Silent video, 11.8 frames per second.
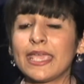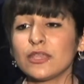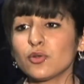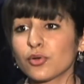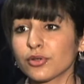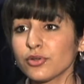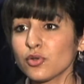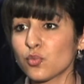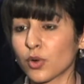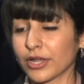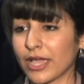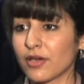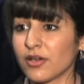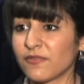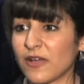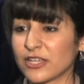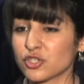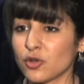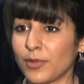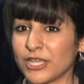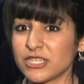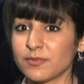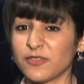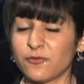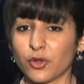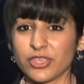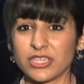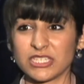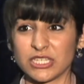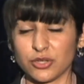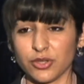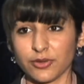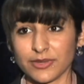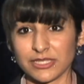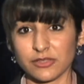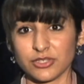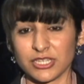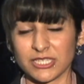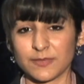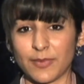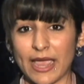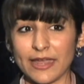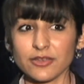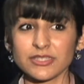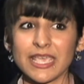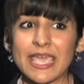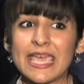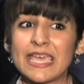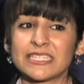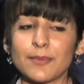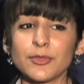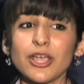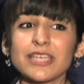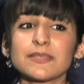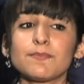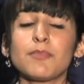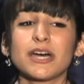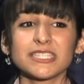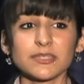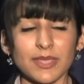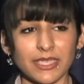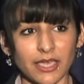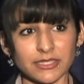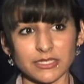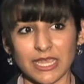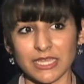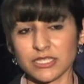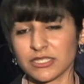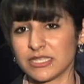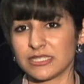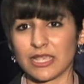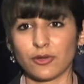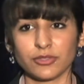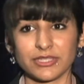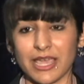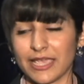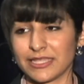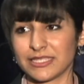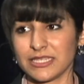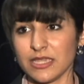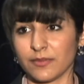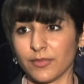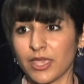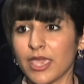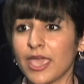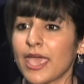In order to work out a functional budget before the continuing resolution expires, Democrats must make cuts to agencies they hold in high esteem,